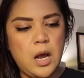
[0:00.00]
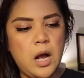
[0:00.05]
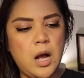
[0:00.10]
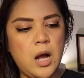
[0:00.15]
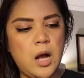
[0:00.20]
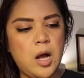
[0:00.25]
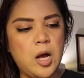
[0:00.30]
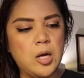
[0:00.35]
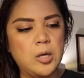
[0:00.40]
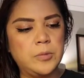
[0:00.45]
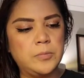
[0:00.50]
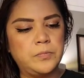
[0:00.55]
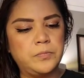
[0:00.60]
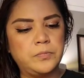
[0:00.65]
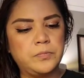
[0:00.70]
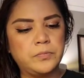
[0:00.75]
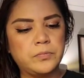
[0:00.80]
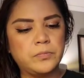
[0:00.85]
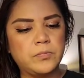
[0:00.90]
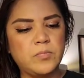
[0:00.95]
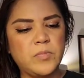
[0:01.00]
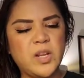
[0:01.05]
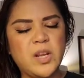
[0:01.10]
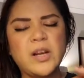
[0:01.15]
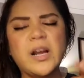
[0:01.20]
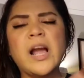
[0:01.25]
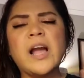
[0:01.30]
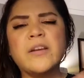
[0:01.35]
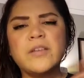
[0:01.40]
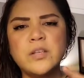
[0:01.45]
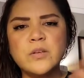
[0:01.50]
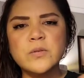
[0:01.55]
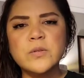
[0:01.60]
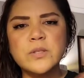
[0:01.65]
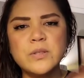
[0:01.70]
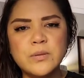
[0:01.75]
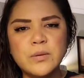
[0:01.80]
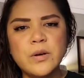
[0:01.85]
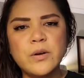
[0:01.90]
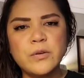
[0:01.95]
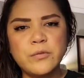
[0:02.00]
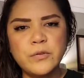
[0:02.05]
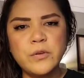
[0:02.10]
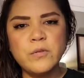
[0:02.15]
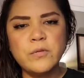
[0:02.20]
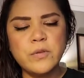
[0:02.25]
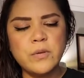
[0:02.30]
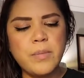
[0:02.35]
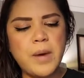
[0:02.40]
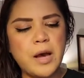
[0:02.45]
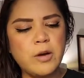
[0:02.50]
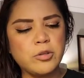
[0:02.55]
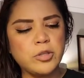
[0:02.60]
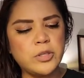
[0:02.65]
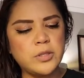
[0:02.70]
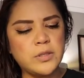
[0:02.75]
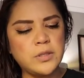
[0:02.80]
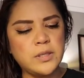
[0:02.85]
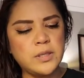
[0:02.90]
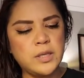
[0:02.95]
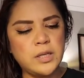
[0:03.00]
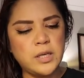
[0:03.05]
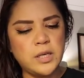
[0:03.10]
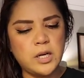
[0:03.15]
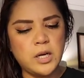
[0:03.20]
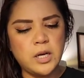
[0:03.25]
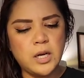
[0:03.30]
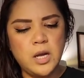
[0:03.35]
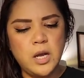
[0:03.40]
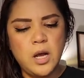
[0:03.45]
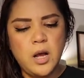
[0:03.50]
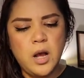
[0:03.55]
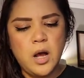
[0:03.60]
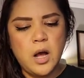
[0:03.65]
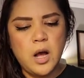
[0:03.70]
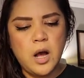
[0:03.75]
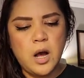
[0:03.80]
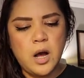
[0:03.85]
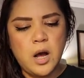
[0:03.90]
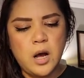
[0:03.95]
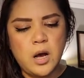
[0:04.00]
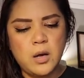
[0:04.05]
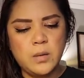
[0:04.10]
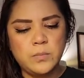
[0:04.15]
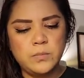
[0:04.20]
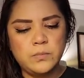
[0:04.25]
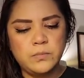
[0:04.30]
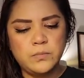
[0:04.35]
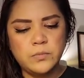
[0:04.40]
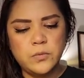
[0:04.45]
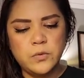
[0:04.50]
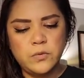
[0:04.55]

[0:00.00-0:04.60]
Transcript: um, I used a few of the pouches in here um,